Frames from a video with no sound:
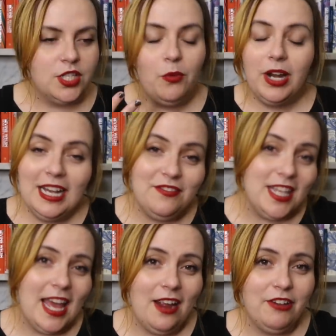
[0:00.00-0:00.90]
So when I lived in
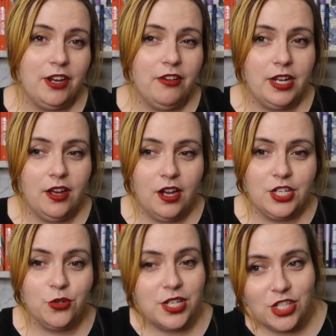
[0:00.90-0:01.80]
that area, I
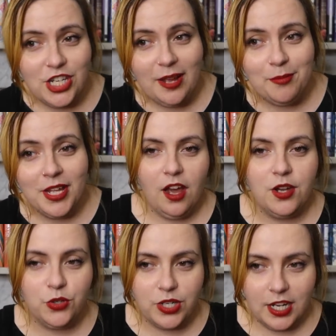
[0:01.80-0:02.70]
joined a gym. I
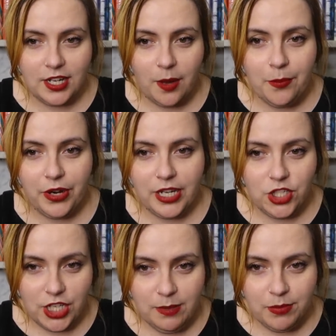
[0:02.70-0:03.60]
joined like a pretty
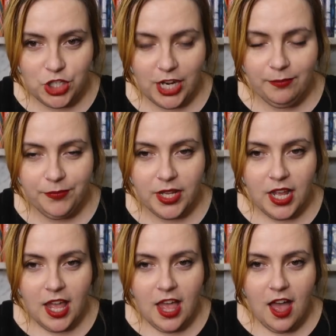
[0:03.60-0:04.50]
cheap gym
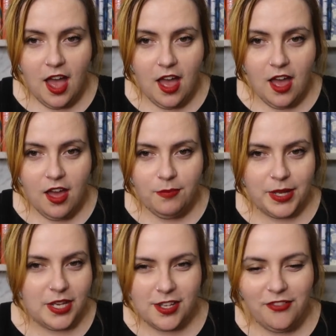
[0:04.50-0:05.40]

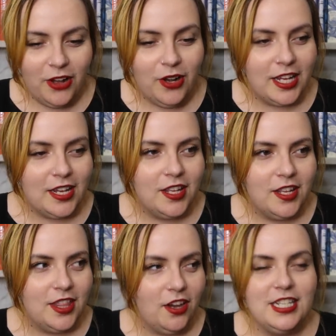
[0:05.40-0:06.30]
because I felt like
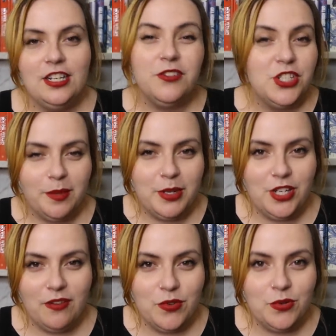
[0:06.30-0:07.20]
the idea of a gym in
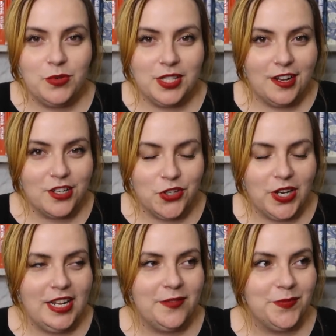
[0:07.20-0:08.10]
general was a
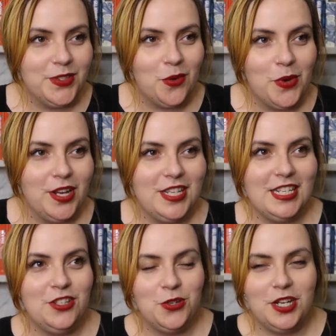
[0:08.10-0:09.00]
luxury. So when I
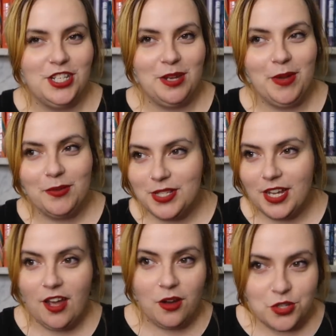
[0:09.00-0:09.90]
did join a gym, I was
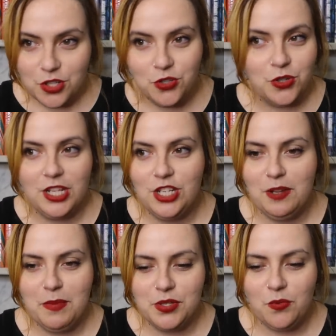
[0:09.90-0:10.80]
like, I'll just join the
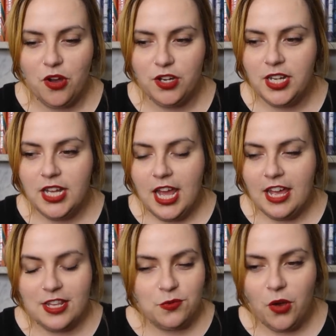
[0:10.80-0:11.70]
cheapest one,
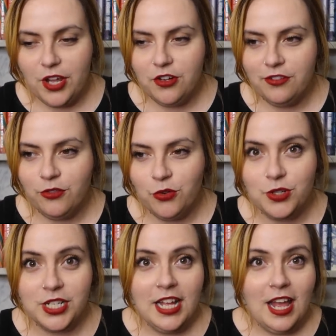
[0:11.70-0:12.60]
and that's what I could
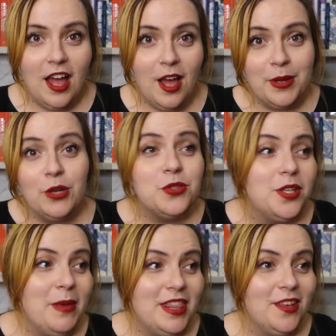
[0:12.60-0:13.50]
afford. But it
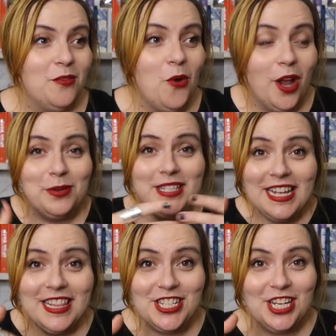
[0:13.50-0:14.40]
also meant that while I was
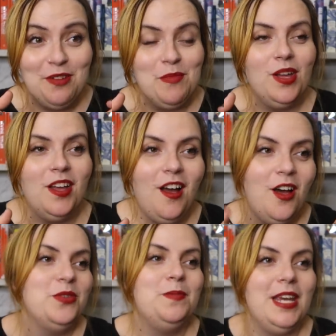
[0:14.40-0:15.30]
in the gym,
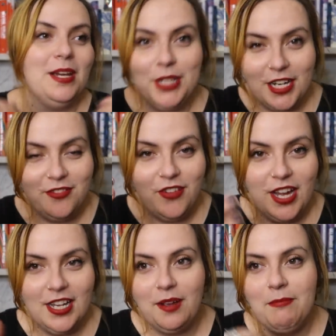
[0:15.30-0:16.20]
I was being
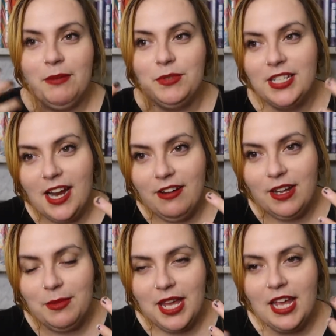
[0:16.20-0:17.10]
objectified. Like, men were
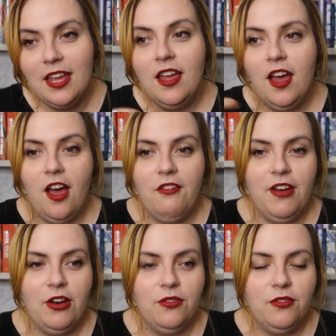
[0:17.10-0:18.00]
staring at me. I
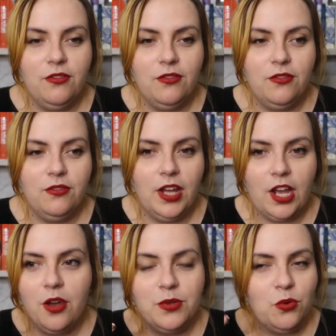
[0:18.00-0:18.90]
felt
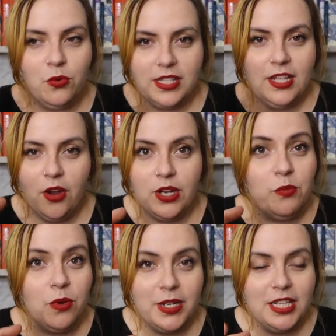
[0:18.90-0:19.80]
like I was always the only
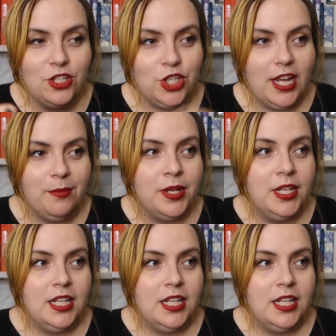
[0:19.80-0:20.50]
woman in the gym.